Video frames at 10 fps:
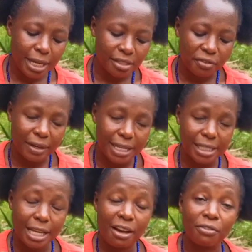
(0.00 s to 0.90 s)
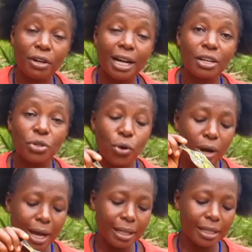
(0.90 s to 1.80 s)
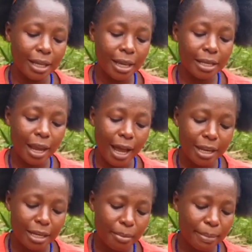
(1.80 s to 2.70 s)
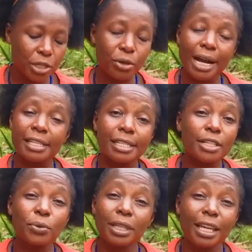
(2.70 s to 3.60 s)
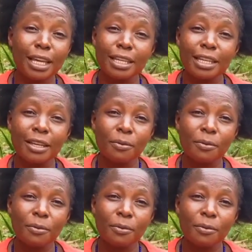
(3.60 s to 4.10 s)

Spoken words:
eggs first, avocado, and then honey, but you can start with any.